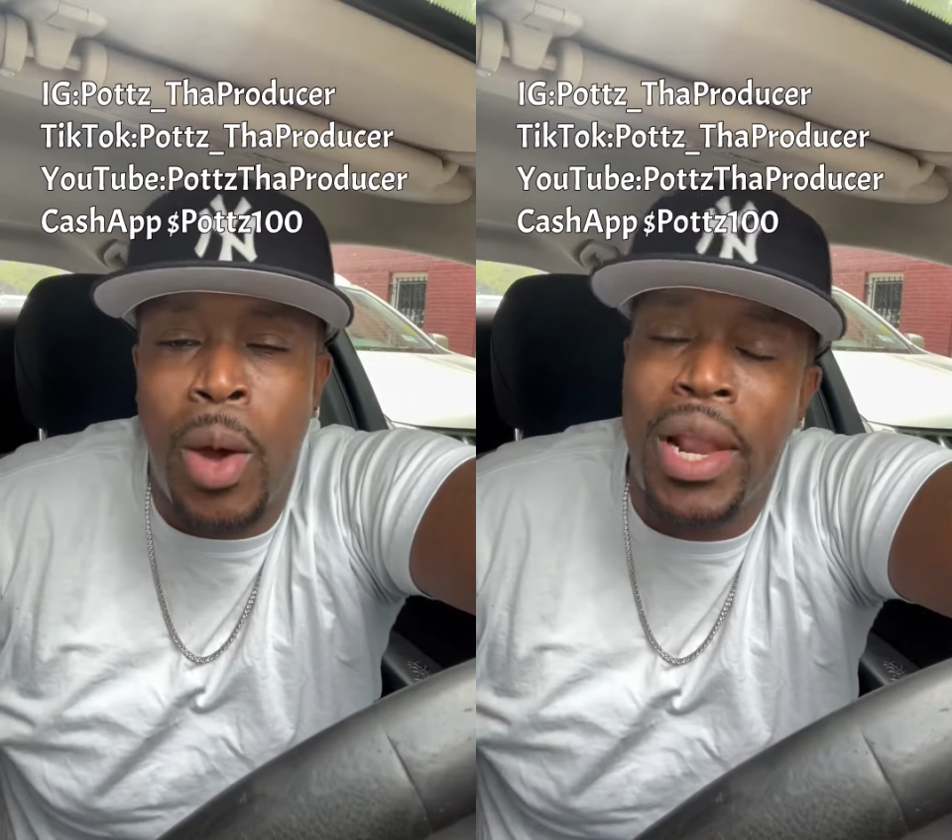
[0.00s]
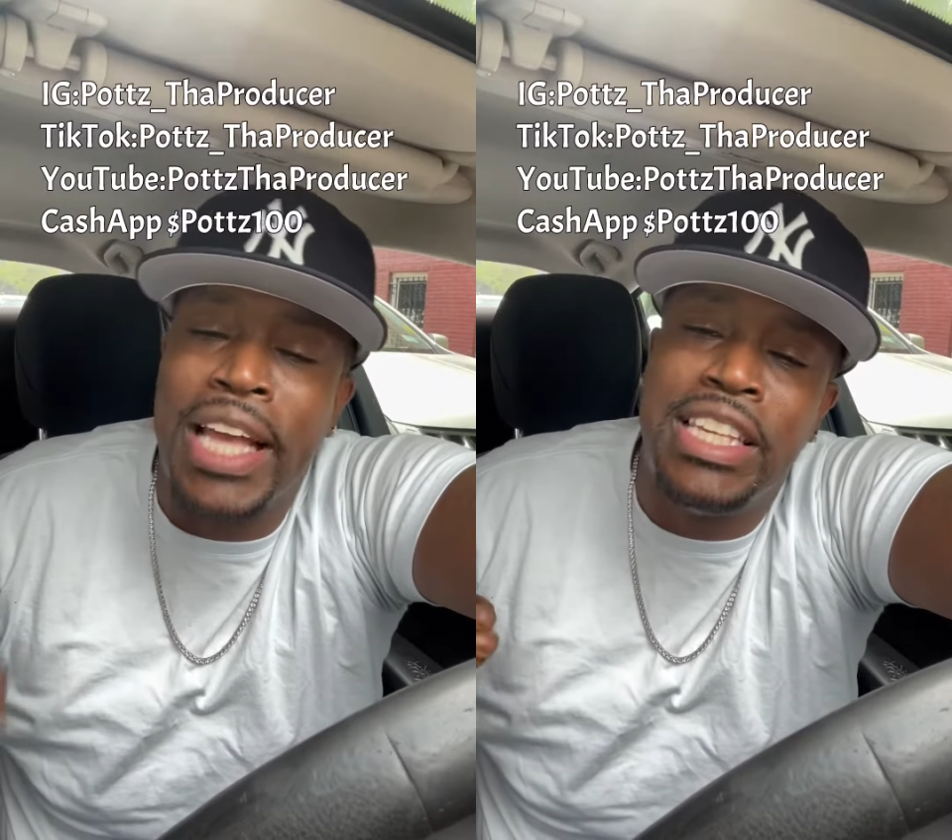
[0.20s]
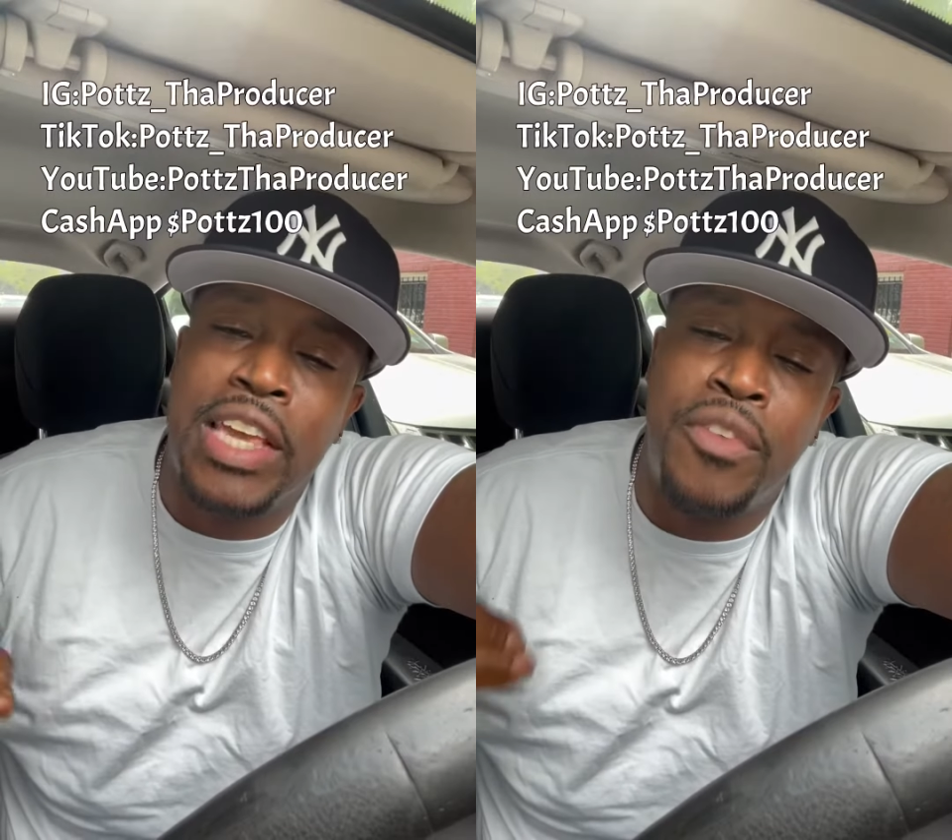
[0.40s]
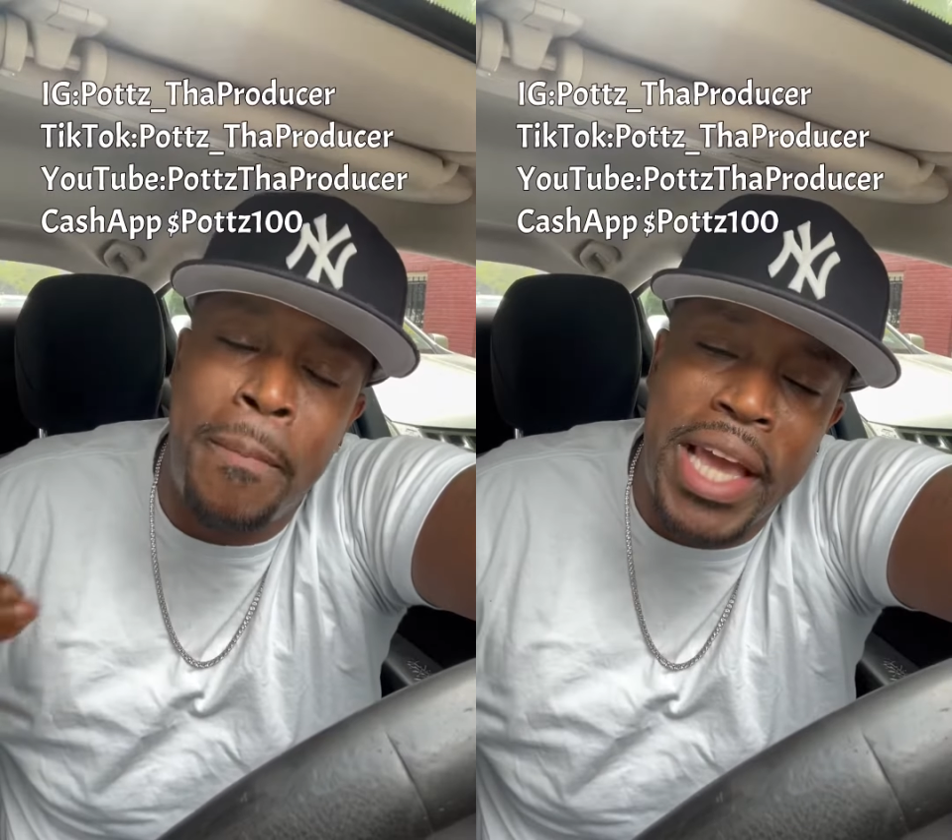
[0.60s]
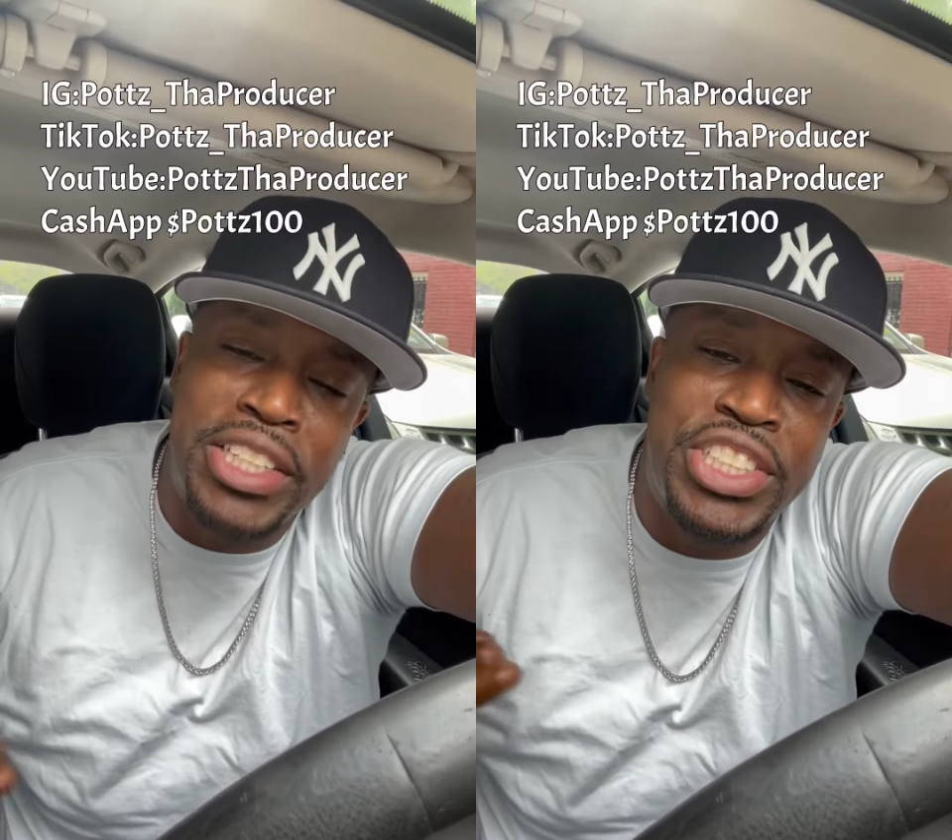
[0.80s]
I would like to give a
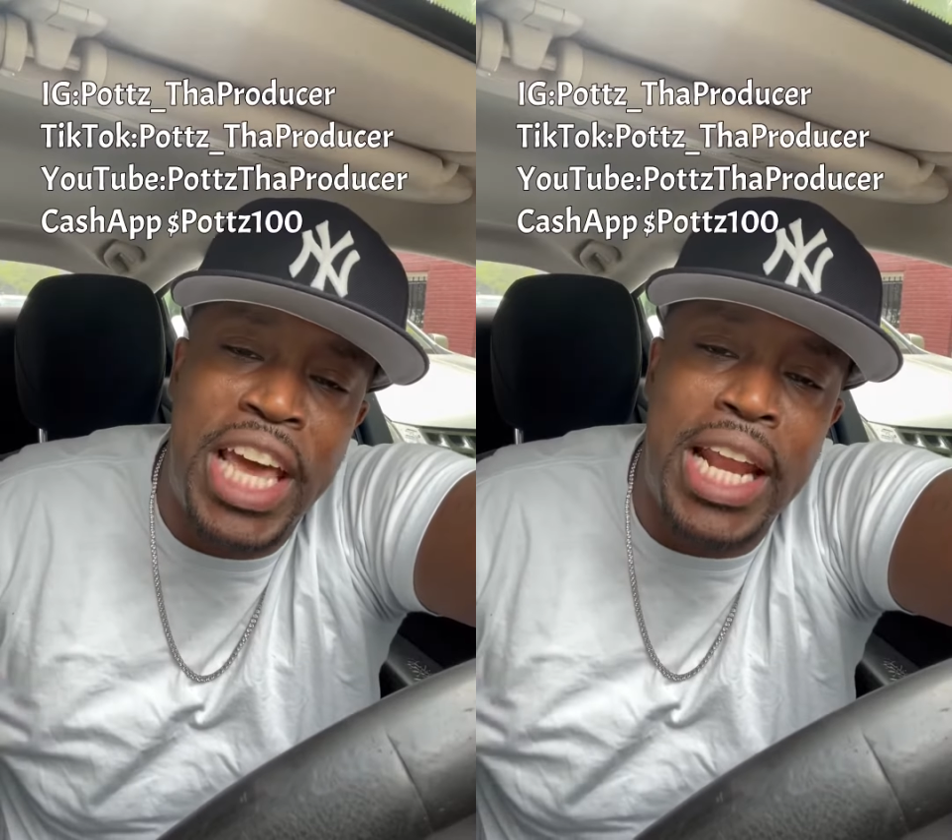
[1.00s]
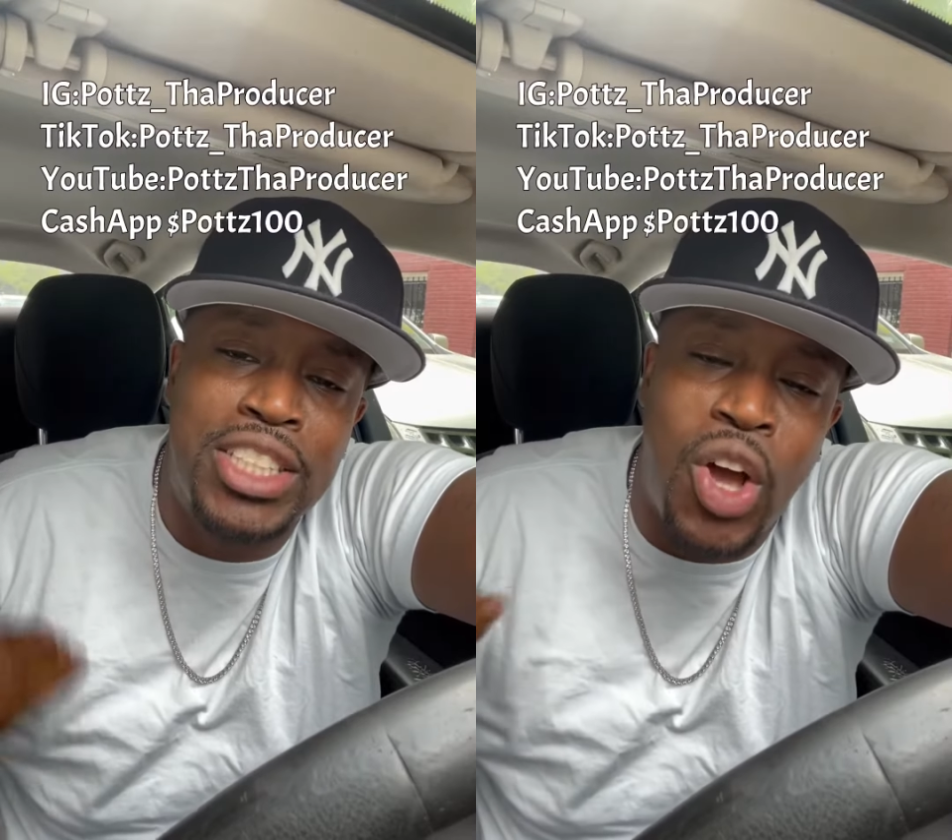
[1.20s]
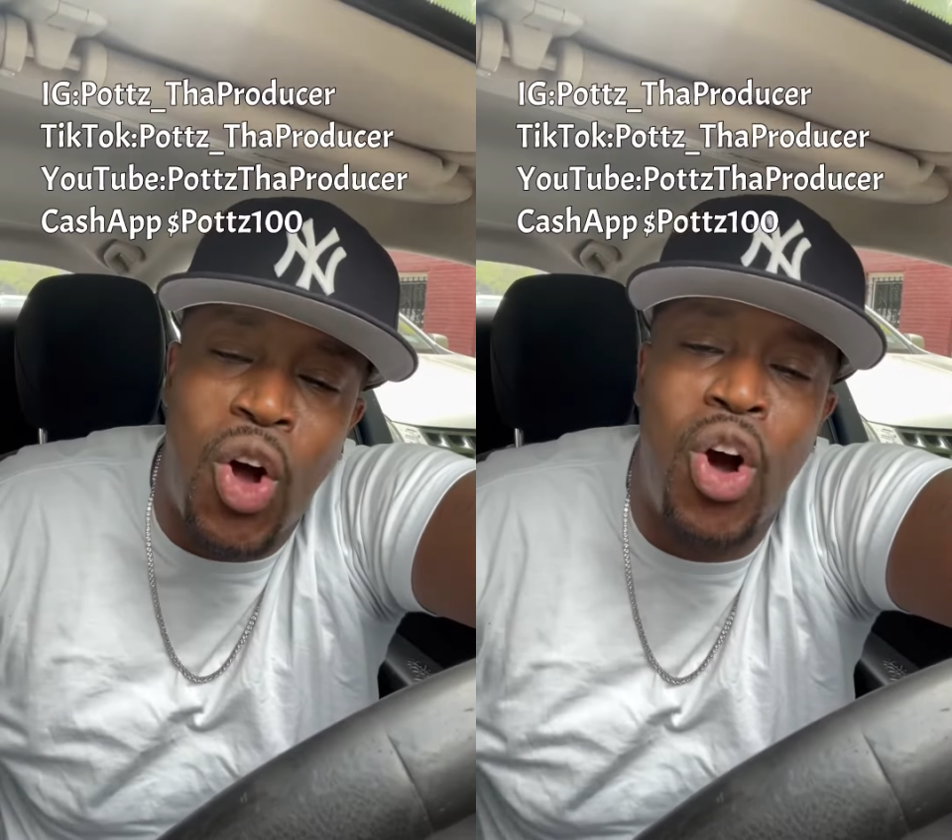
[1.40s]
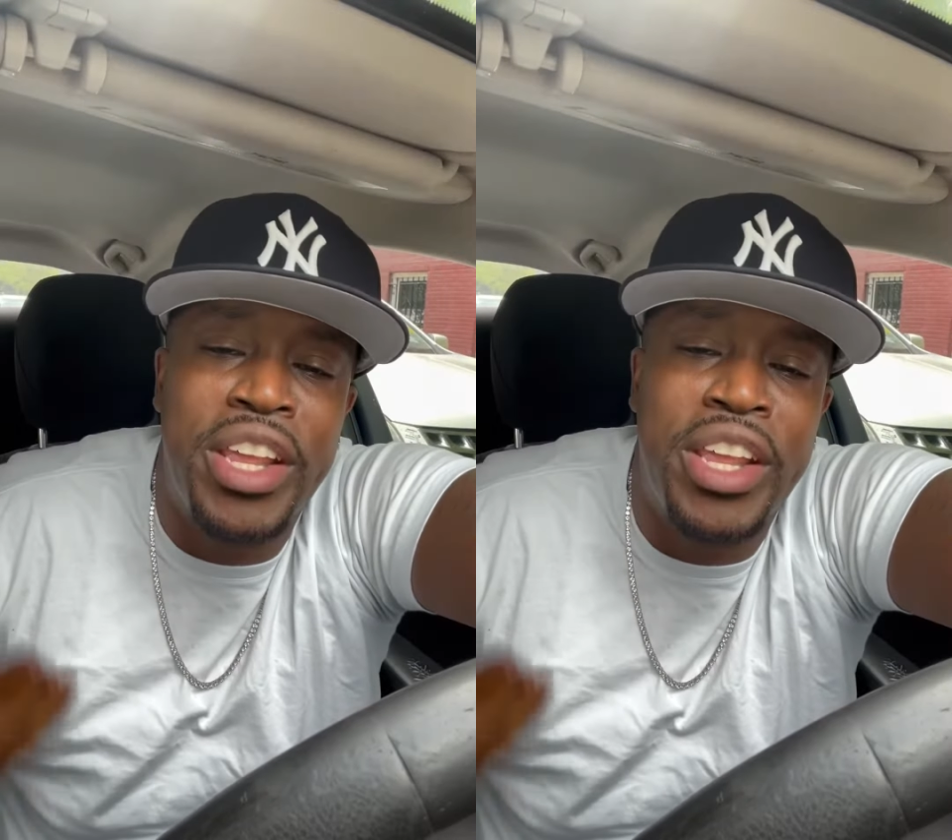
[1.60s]
major shout out to Aunt